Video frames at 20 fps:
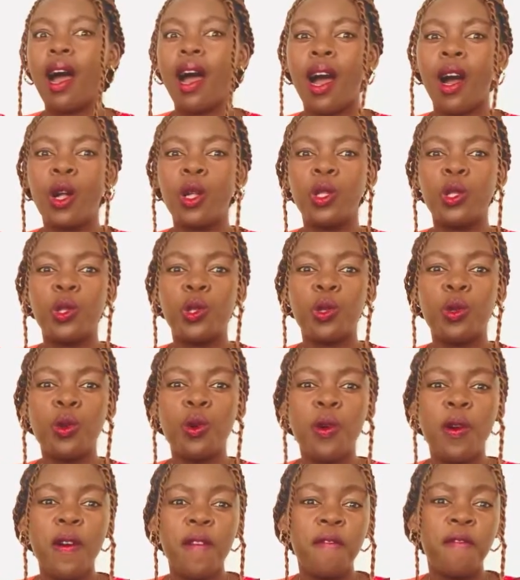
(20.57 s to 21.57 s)
I'll
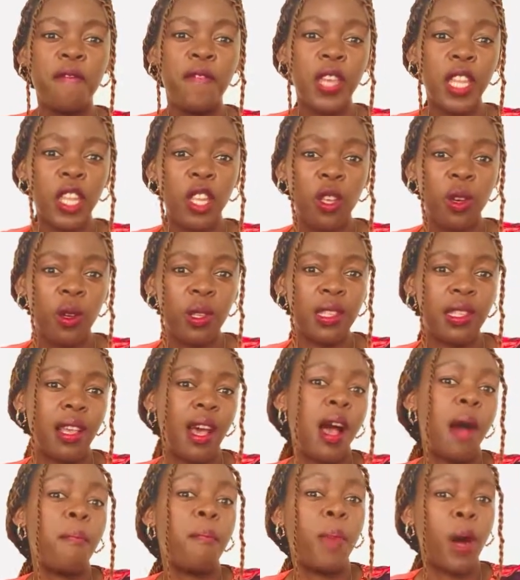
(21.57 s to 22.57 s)
do videos
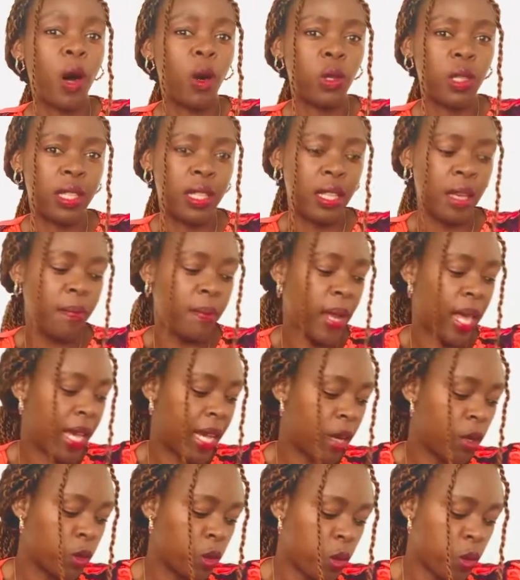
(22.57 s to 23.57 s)
about them, like
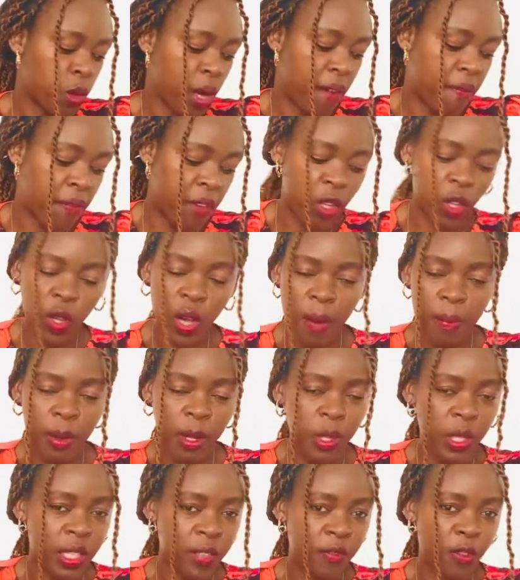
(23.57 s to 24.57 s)
I'll do a video
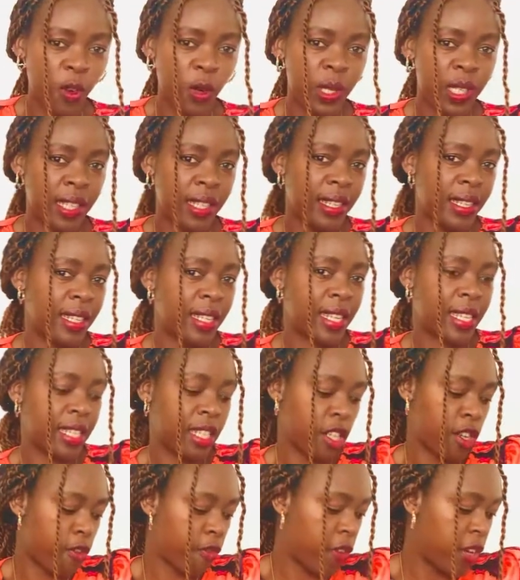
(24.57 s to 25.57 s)
about divorce and
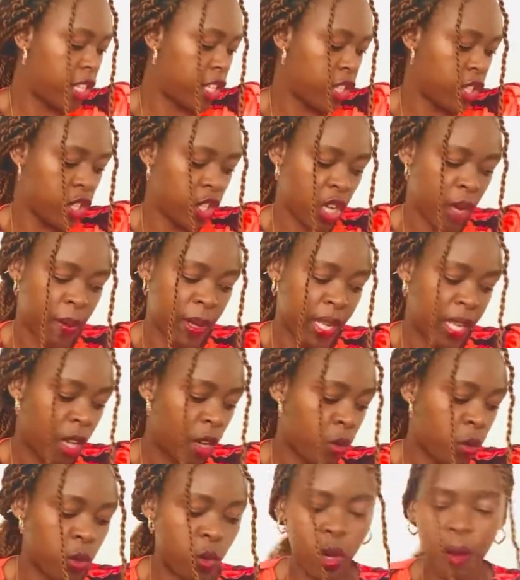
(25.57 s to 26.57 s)
starting afresh in Germany.
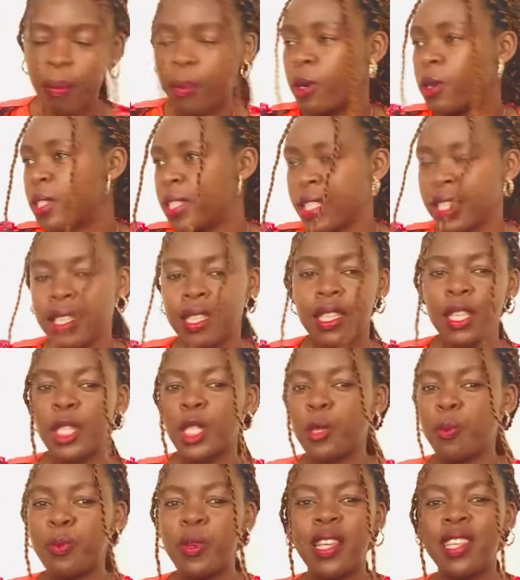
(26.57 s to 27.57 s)
I'll do about dating
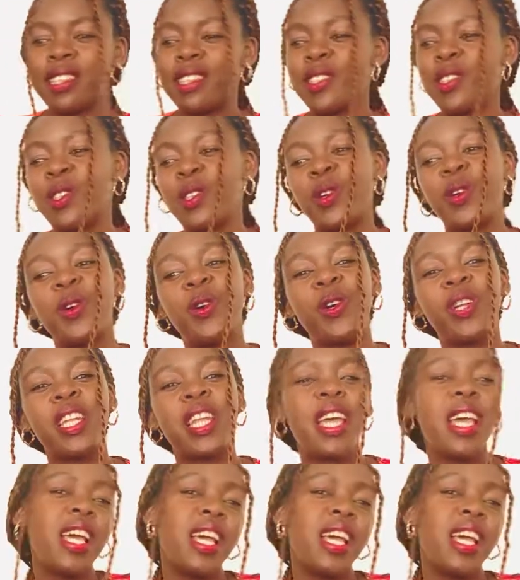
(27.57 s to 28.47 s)
experience and so on.